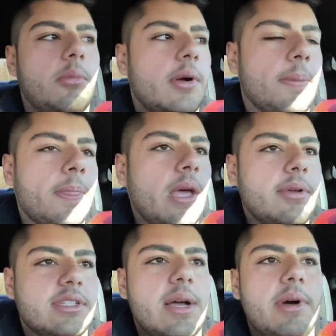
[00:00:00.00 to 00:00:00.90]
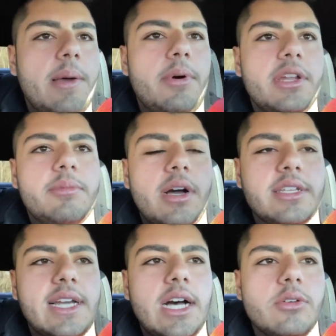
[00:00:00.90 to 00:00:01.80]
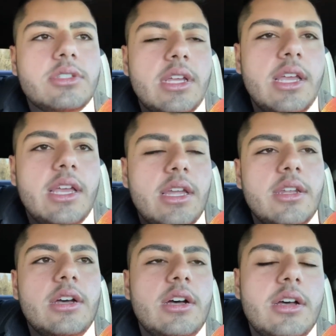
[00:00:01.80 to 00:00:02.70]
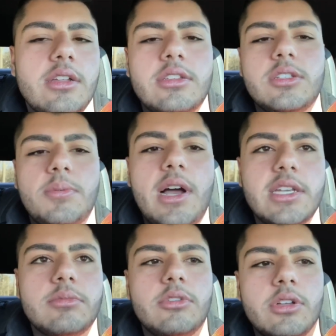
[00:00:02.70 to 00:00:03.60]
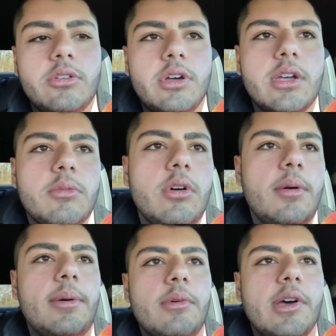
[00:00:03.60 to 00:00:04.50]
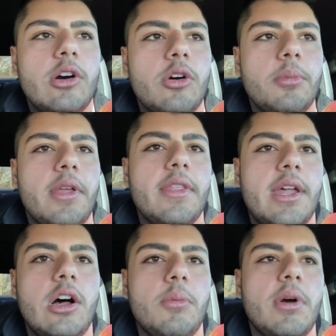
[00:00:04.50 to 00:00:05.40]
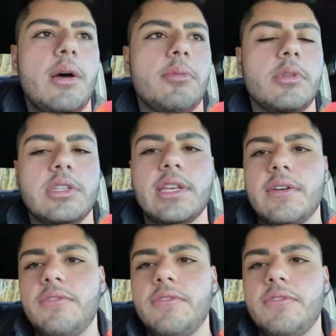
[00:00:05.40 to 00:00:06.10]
But I'm going to stop by a buddy of mine's house and surprise him really quick while I'm on my way home, and then I'll probably take a